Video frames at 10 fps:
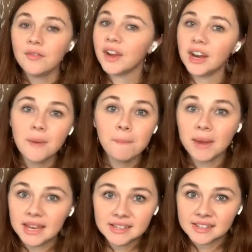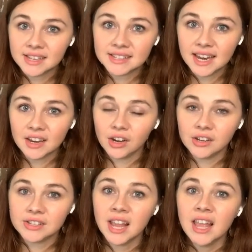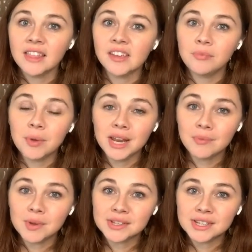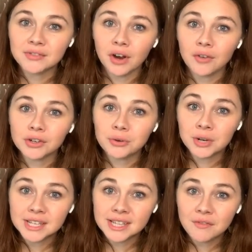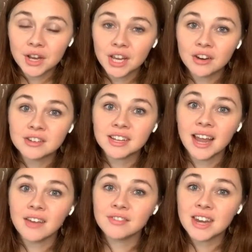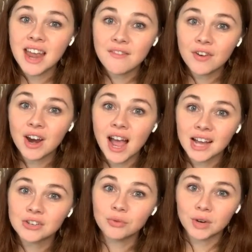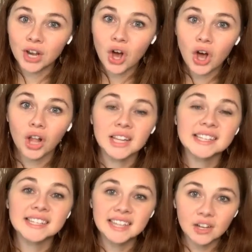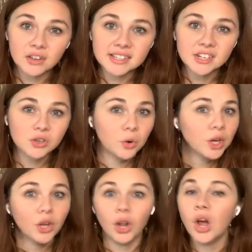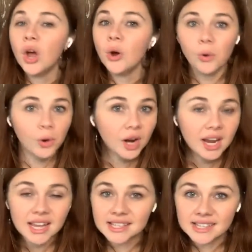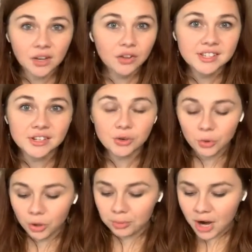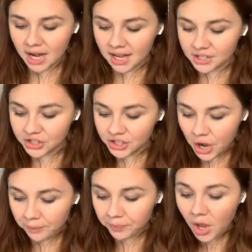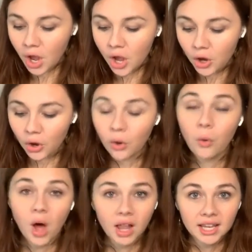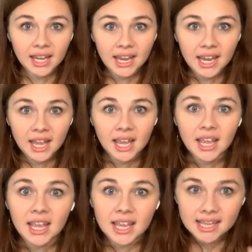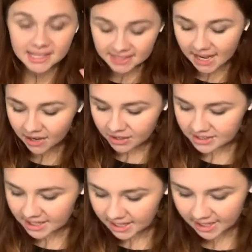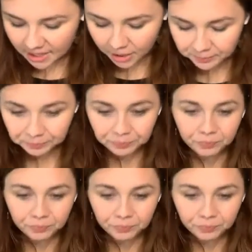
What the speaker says: very amazing standards. They've been in business for over 27 years and have never had to recall a single essential oil or a single essential oil product. So quality is guaranteed here.